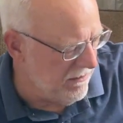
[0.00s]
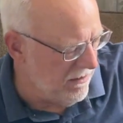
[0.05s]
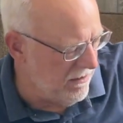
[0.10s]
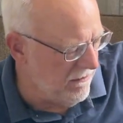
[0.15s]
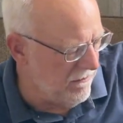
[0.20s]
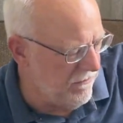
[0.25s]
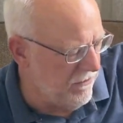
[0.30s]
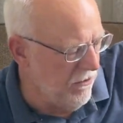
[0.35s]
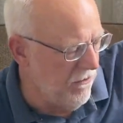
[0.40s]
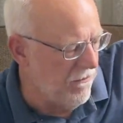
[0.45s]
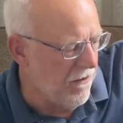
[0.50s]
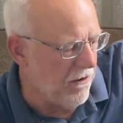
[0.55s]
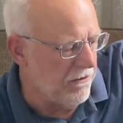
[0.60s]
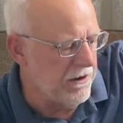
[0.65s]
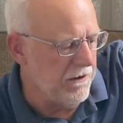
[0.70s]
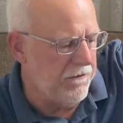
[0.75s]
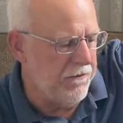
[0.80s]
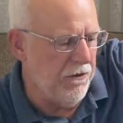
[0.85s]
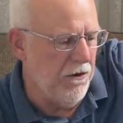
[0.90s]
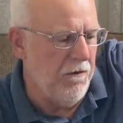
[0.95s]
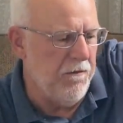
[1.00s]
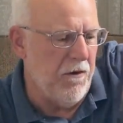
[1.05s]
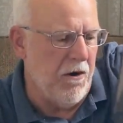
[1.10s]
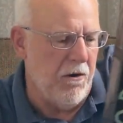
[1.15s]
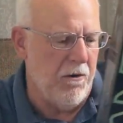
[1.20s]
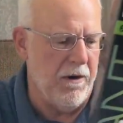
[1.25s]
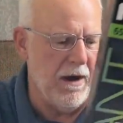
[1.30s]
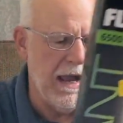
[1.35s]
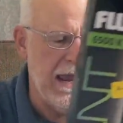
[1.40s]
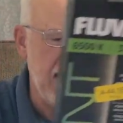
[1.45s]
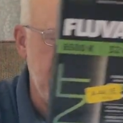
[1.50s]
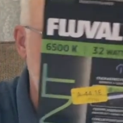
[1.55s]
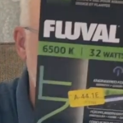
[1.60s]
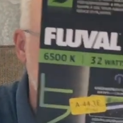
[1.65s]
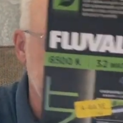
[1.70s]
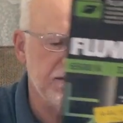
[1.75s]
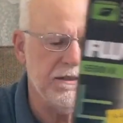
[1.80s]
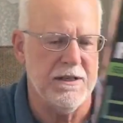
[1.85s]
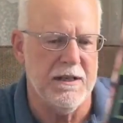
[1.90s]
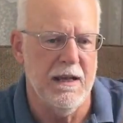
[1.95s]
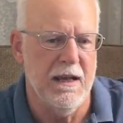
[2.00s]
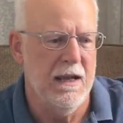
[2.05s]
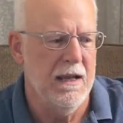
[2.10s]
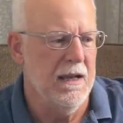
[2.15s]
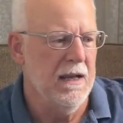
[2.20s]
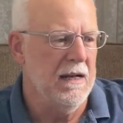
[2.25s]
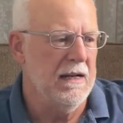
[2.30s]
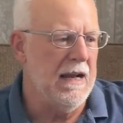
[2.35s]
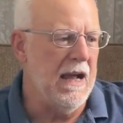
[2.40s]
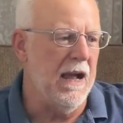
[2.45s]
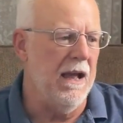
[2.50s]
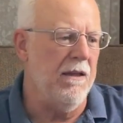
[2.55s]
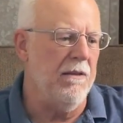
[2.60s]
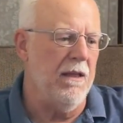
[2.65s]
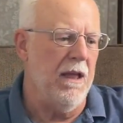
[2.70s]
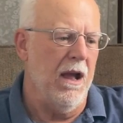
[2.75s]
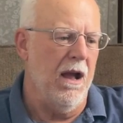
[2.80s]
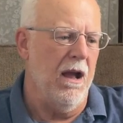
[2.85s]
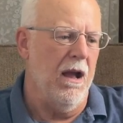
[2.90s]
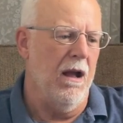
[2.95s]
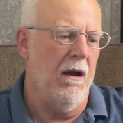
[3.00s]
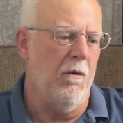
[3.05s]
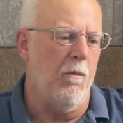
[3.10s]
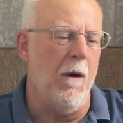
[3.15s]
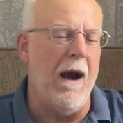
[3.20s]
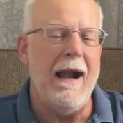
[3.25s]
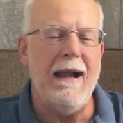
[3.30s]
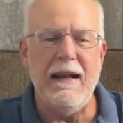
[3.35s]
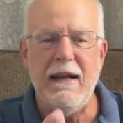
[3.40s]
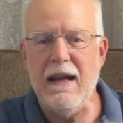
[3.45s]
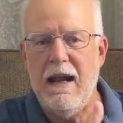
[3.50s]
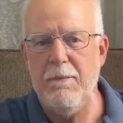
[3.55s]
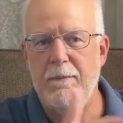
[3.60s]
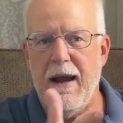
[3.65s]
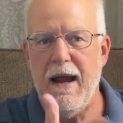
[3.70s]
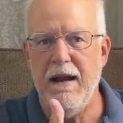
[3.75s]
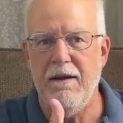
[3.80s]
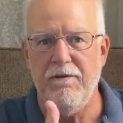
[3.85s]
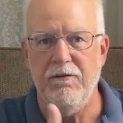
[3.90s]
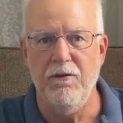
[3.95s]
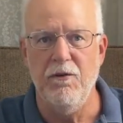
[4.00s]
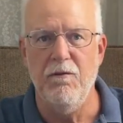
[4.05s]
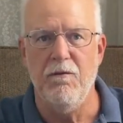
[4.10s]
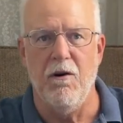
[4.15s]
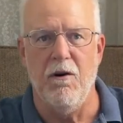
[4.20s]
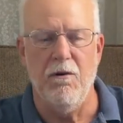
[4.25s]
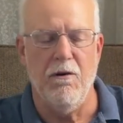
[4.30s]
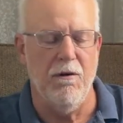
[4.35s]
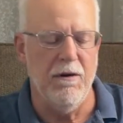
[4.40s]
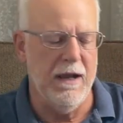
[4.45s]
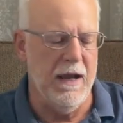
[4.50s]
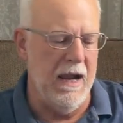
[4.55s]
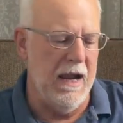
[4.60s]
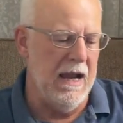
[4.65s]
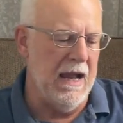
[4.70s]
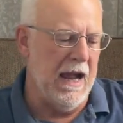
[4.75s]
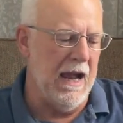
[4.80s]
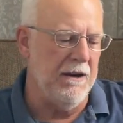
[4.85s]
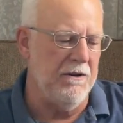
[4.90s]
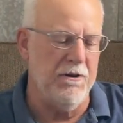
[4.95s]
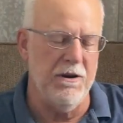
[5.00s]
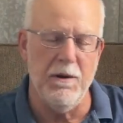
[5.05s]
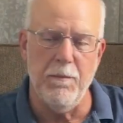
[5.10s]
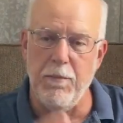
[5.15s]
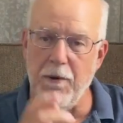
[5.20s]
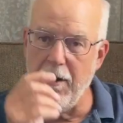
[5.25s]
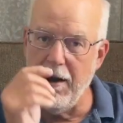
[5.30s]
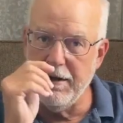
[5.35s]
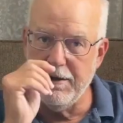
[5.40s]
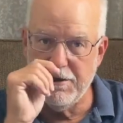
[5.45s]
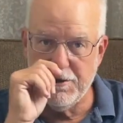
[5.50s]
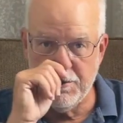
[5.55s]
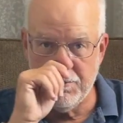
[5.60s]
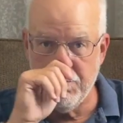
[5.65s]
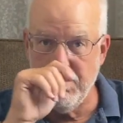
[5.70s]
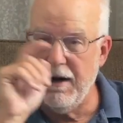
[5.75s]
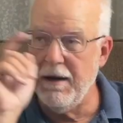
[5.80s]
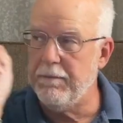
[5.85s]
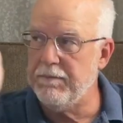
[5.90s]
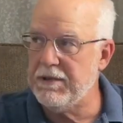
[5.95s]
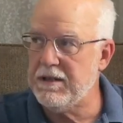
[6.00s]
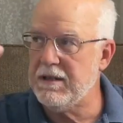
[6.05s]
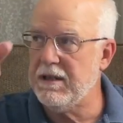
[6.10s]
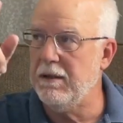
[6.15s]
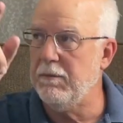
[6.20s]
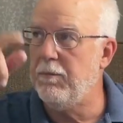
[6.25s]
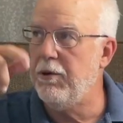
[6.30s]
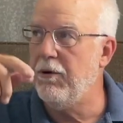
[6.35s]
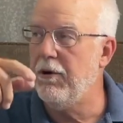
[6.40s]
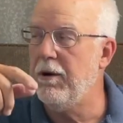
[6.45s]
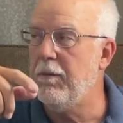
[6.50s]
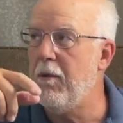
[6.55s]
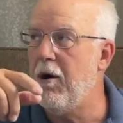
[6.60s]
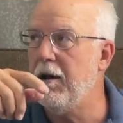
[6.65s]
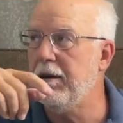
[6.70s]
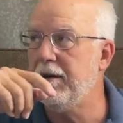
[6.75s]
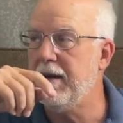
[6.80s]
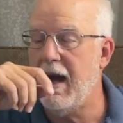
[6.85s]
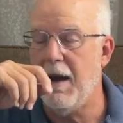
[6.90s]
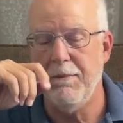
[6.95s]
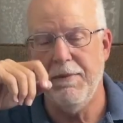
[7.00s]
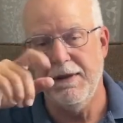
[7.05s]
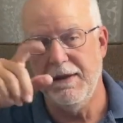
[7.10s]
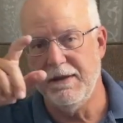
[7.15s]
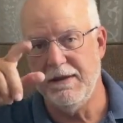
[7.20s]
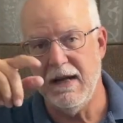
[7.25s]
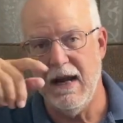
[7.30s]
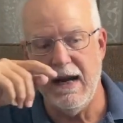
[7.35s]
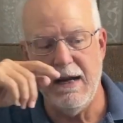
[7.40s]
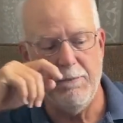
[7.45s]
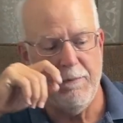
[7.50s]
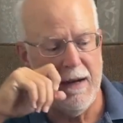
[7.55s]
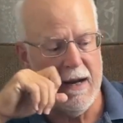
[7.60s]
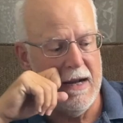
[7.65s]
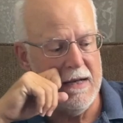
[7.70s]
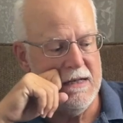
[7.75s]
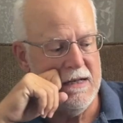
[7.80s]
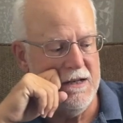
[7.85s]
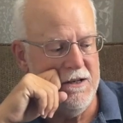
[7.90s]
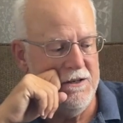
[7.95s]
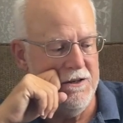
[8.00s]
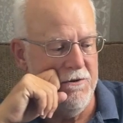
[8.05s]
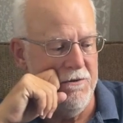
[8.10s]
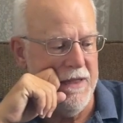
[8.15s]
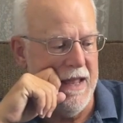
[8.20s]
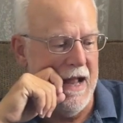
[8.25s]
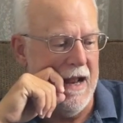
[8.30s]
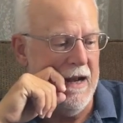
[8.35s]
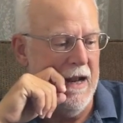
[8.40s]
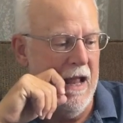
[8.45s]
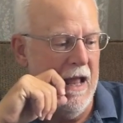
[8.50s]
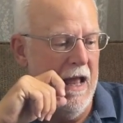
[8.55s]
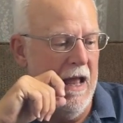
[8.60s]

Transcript: Fluvo. The Fluvo has, now, why didn't I buy a Fluvo? Okay, I could have bought strips and put them on top of the tank, but I didn't do that.